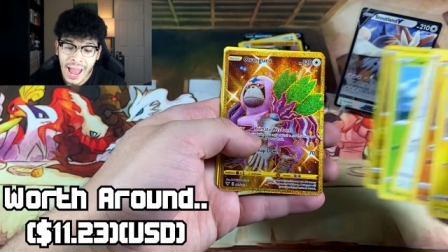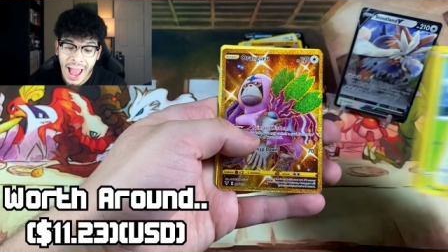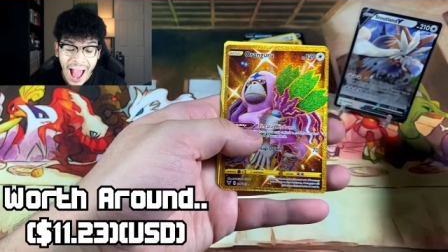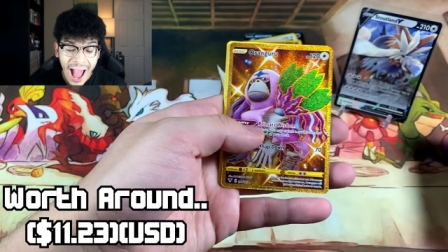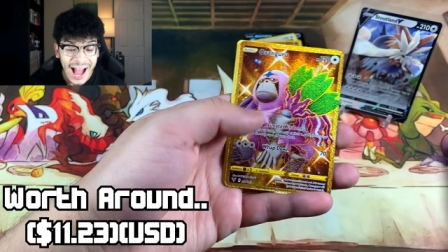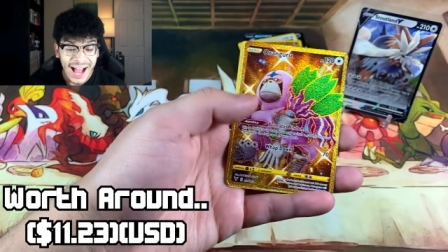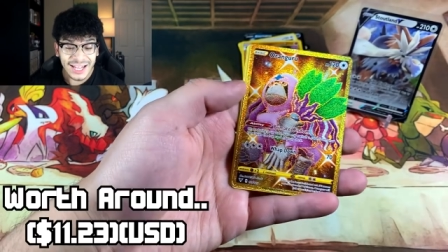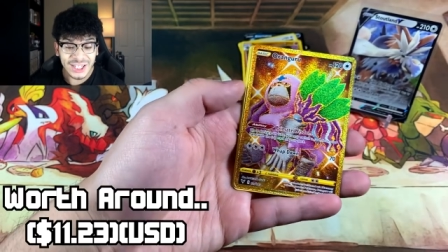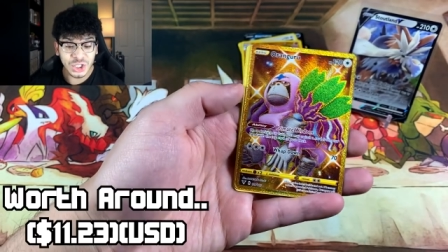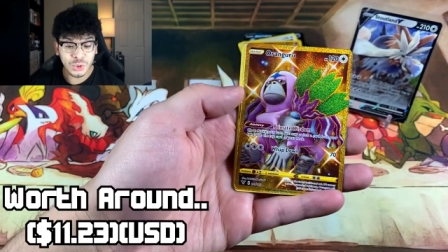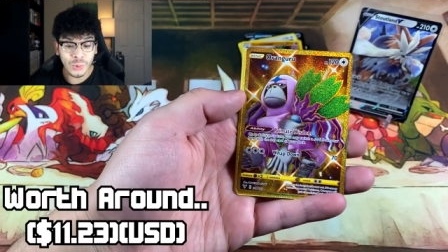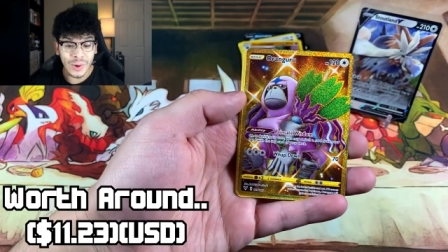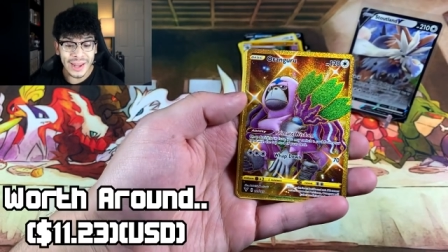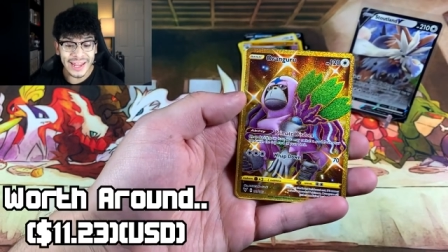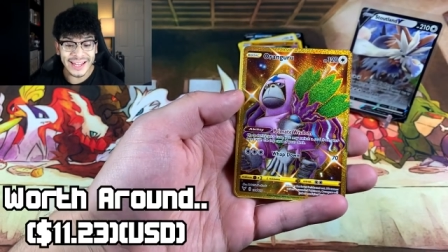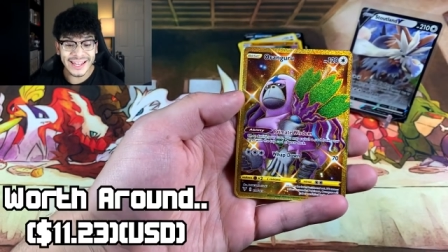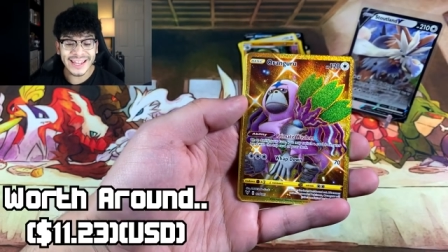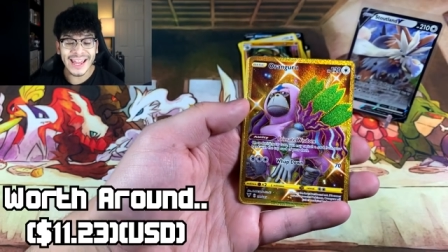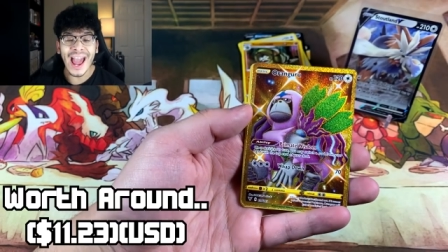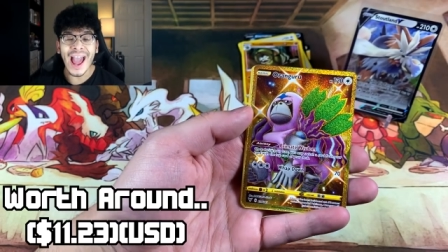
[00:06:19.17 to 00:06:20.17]
As
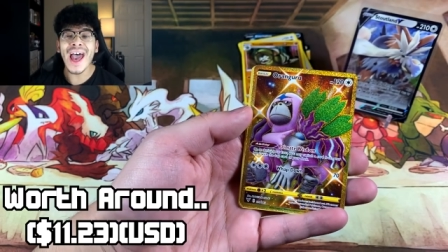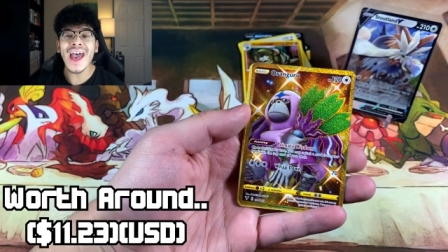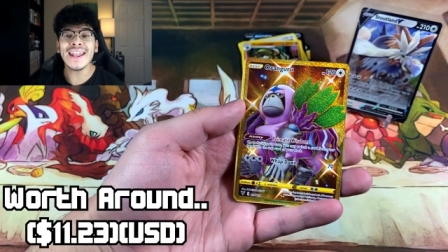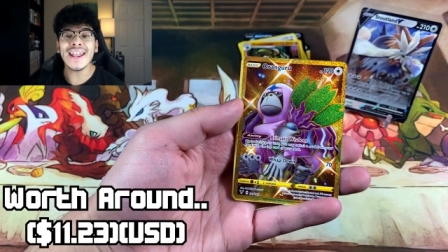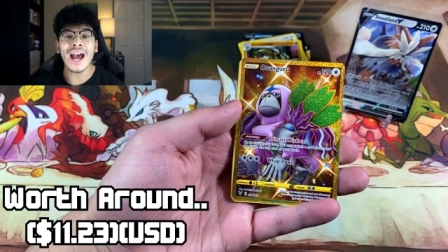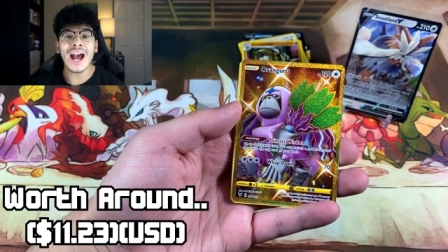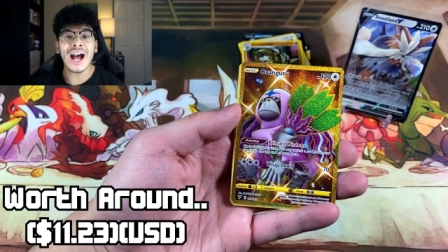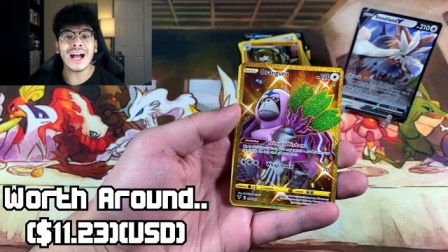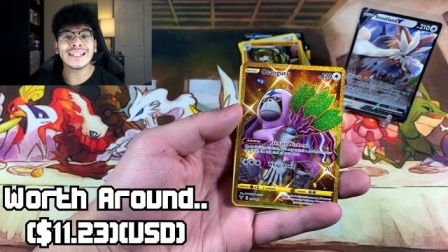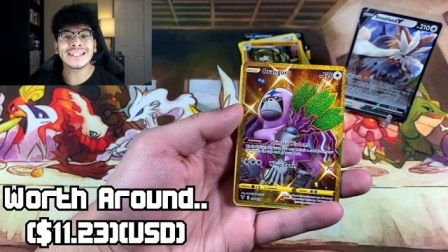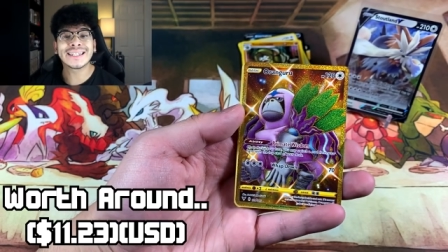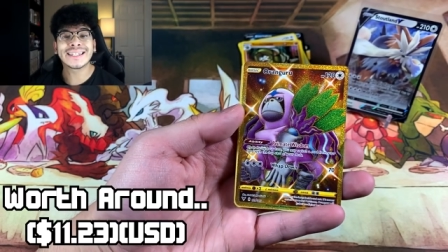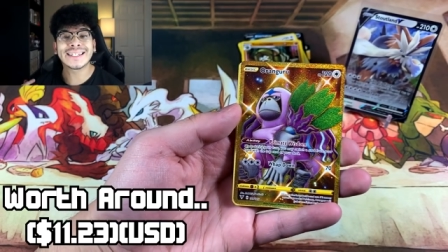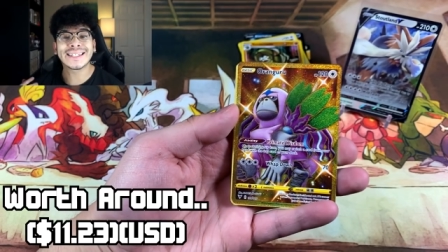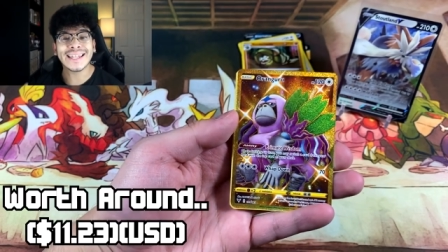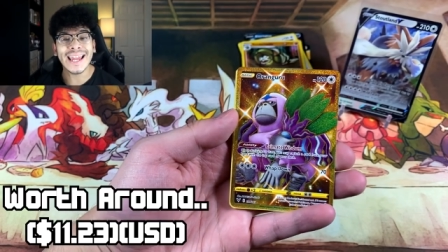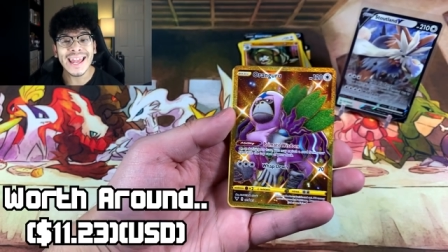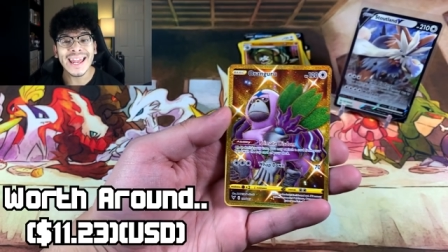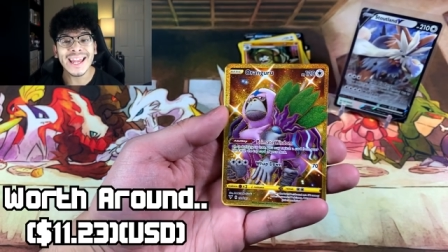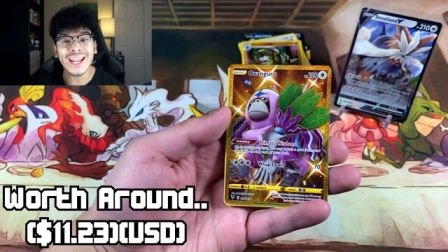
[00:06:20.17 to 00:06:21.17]
we get a
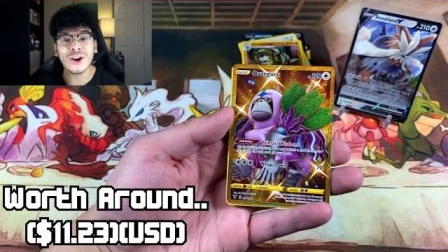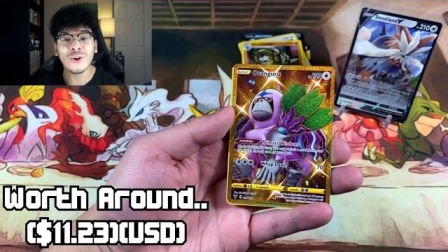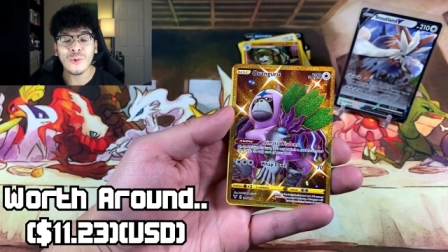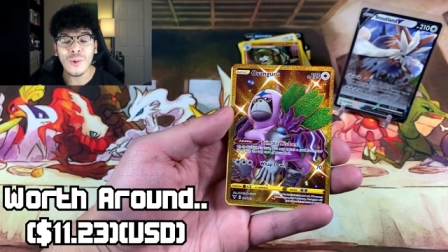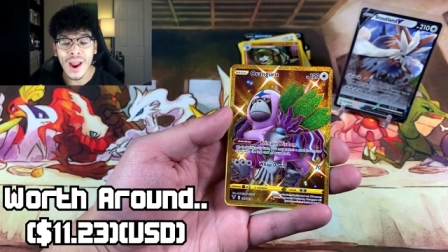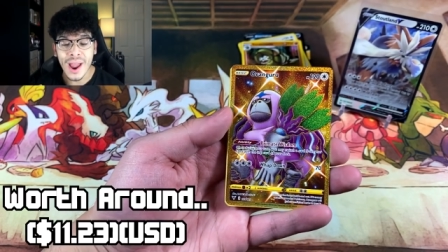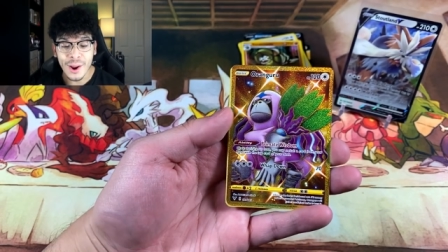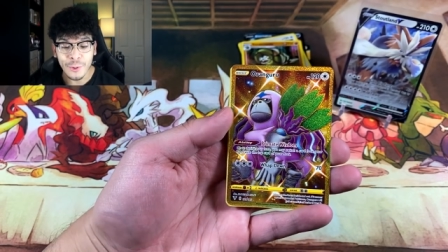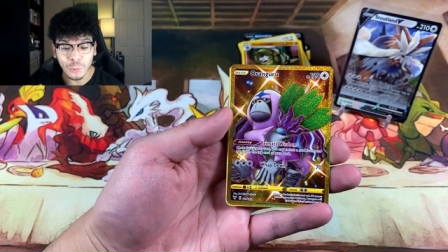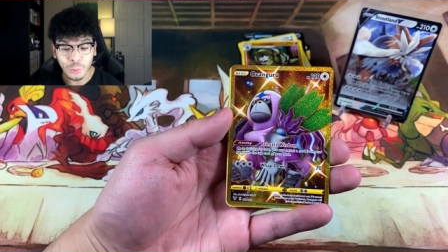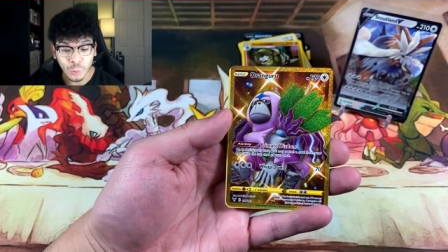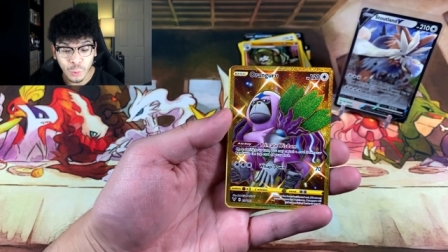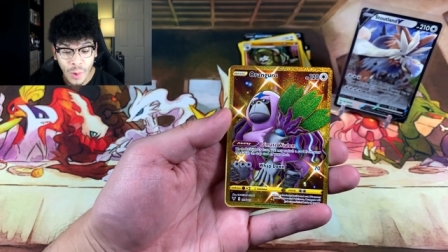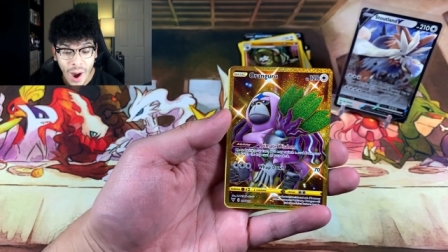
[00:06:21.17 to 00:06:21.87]
secret